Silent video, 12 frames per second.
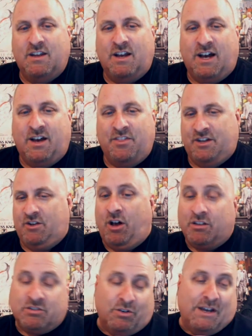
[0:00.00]
that
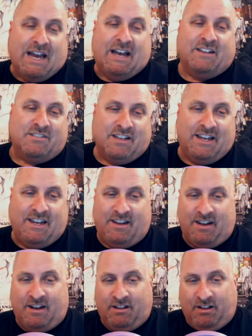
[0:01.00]
also has
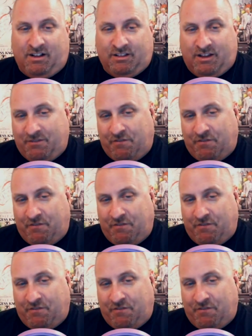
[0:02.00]
a love